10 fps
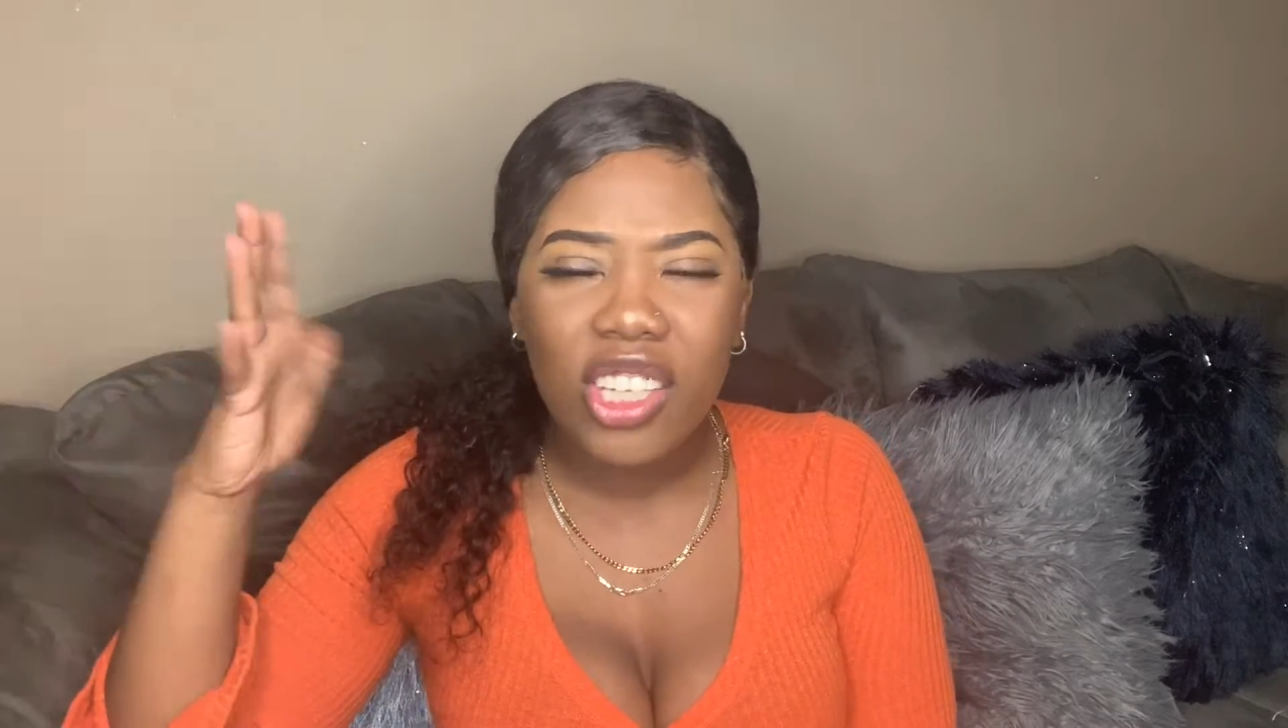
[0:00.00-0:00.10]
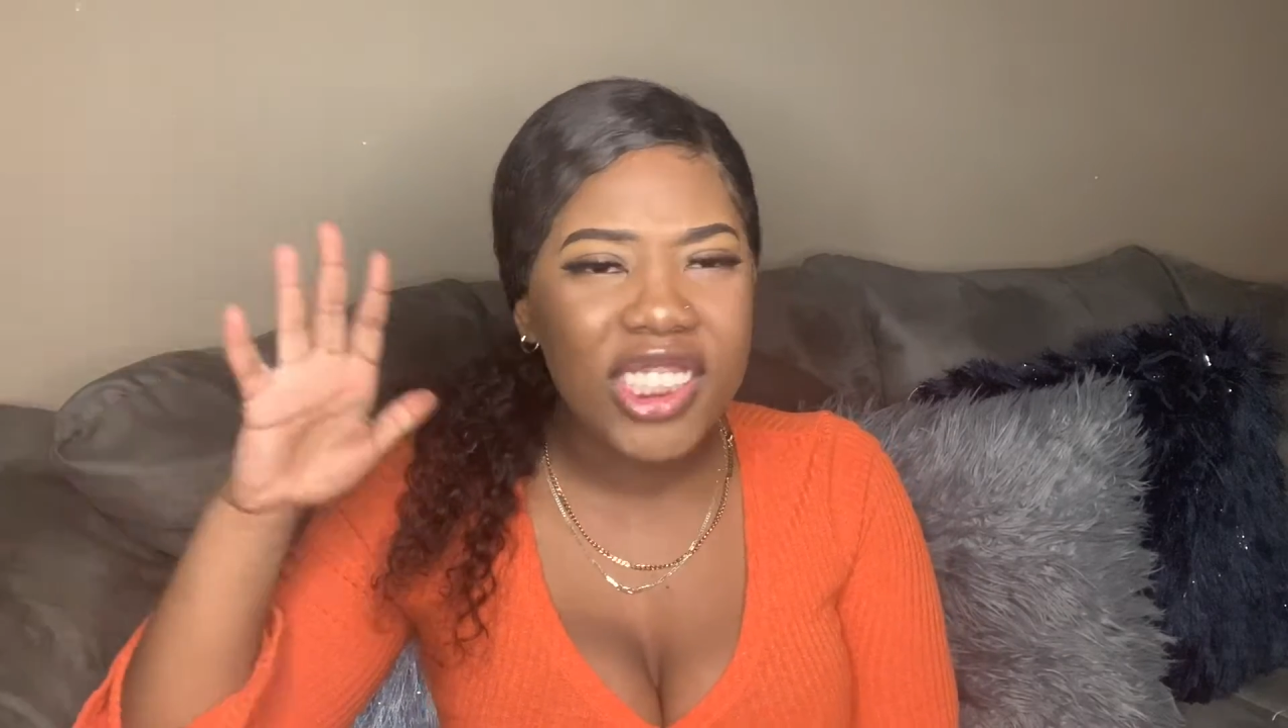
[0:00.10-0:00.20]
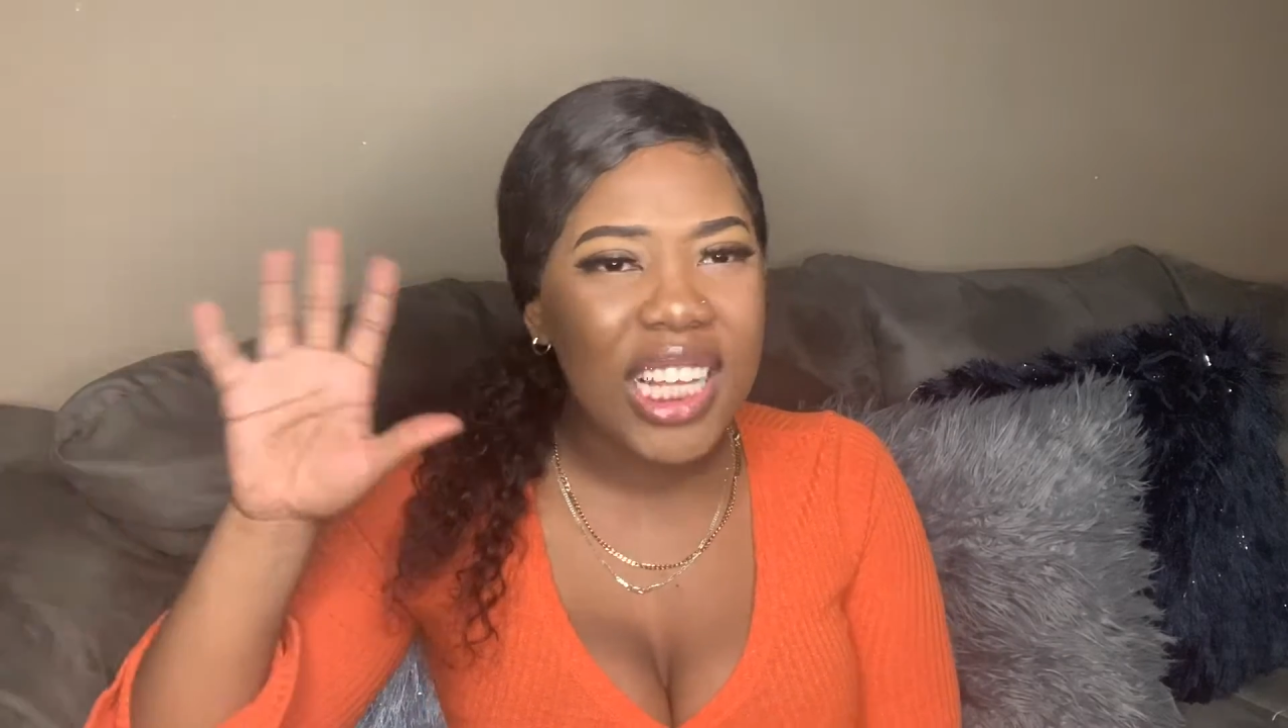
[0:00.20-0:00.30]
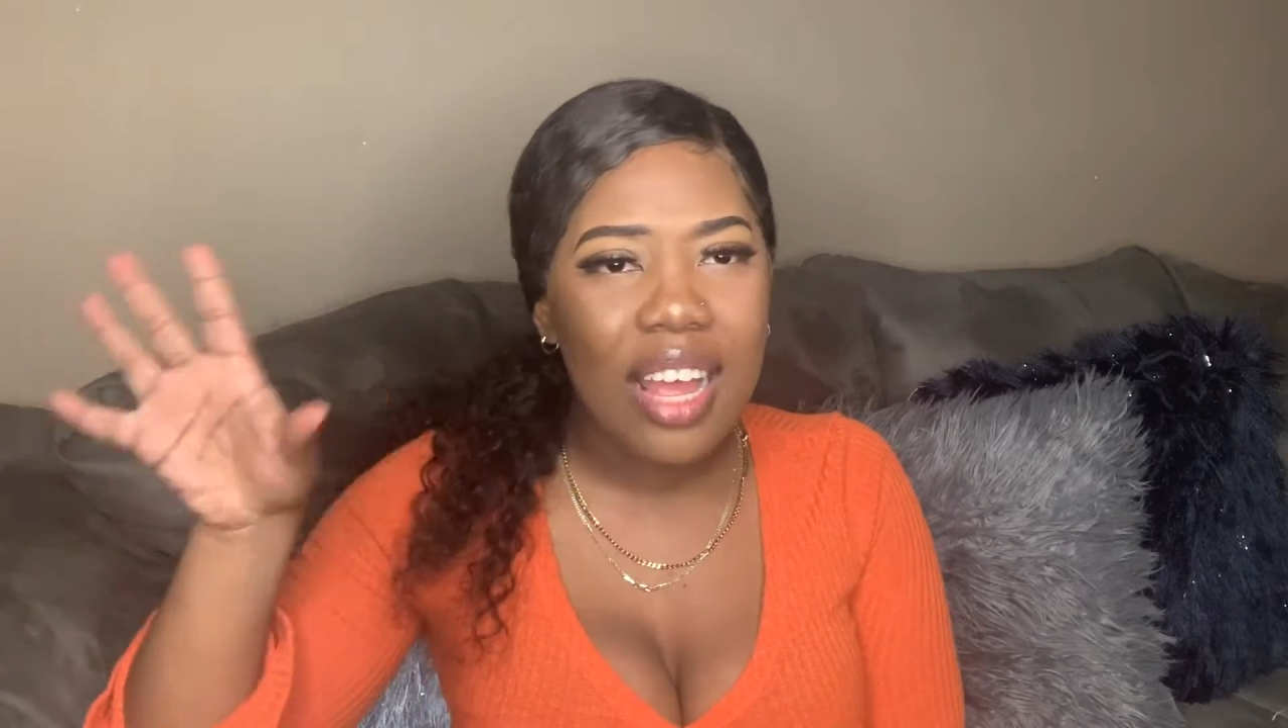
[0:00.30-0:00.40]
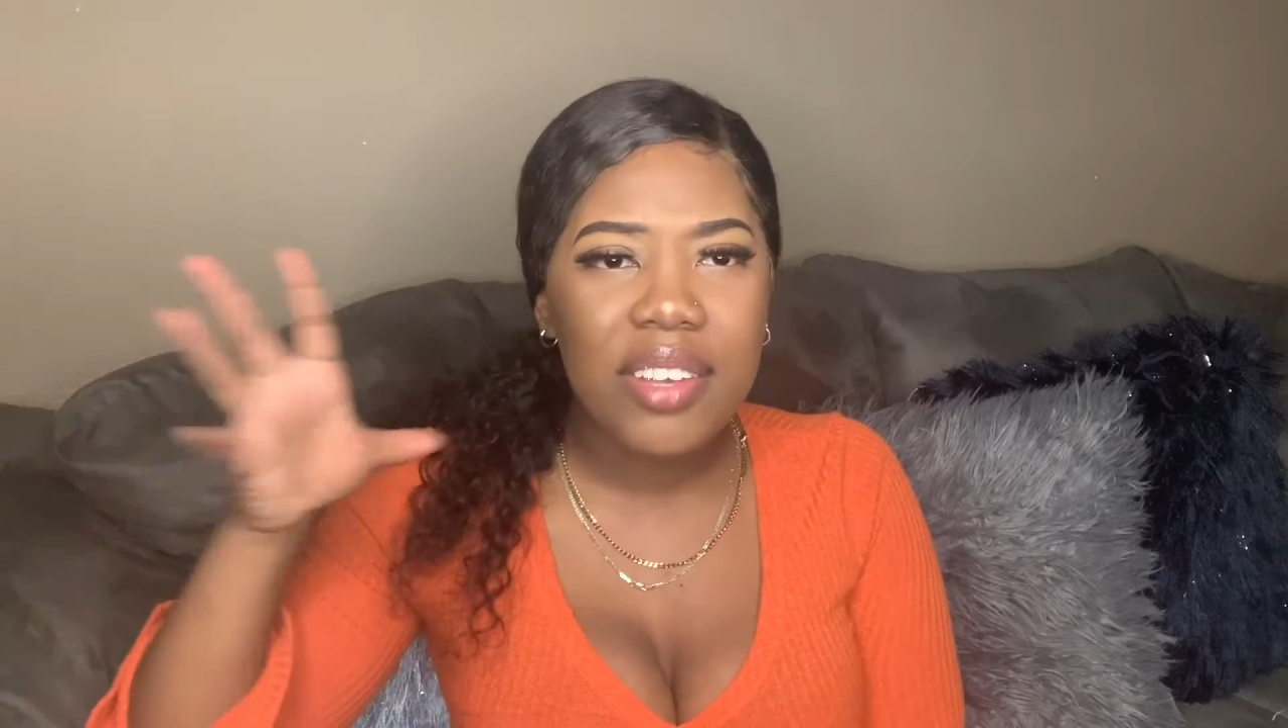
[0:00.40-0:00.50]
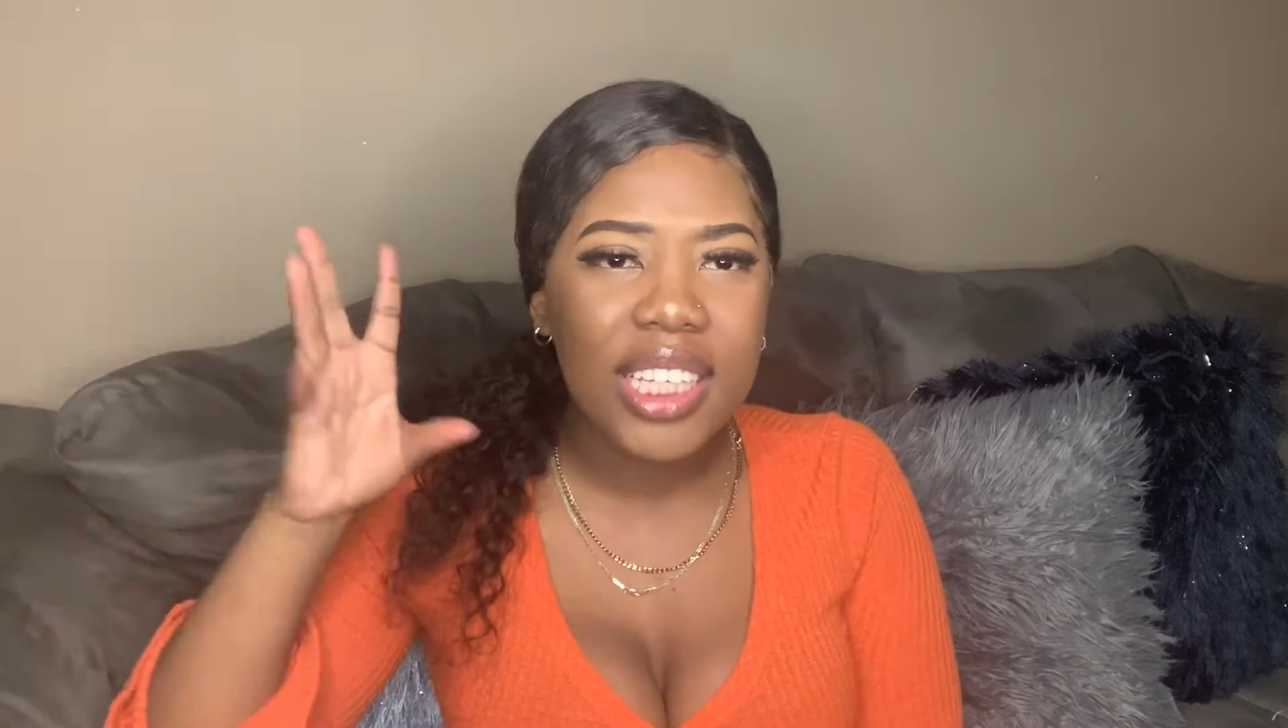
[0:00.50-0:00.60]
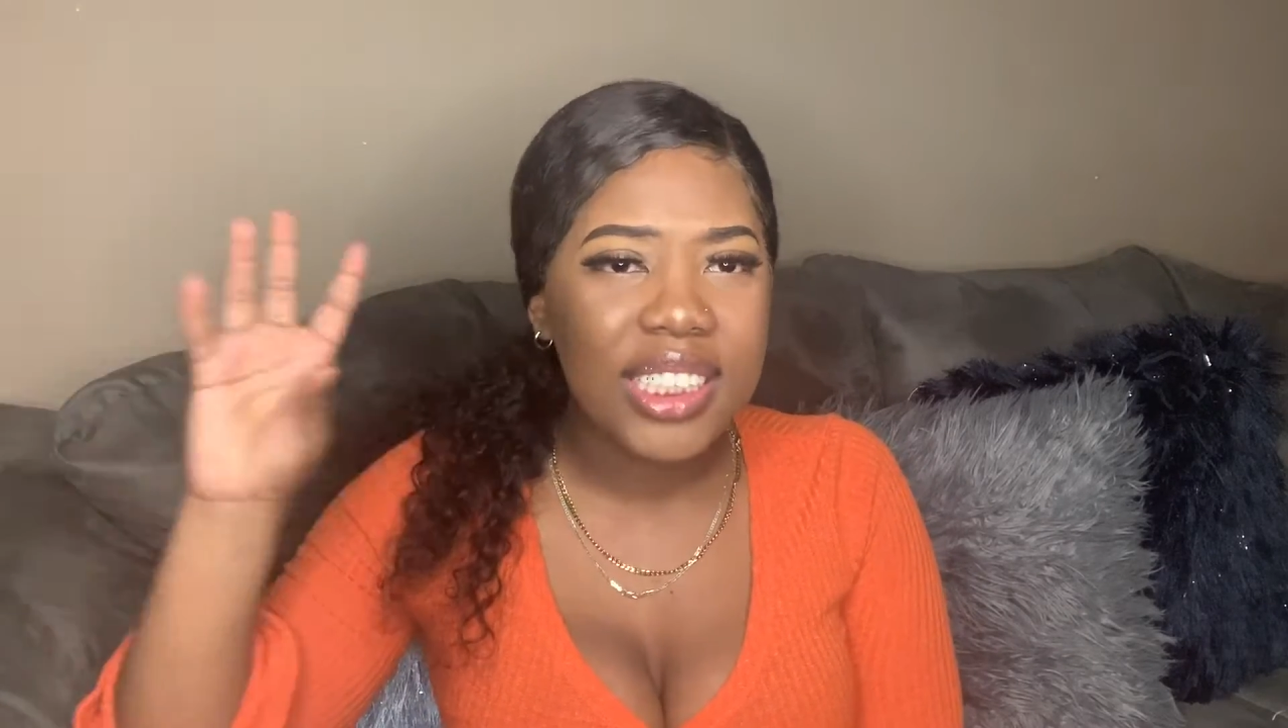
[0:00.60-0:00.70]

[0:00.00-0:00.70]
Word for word: just get everything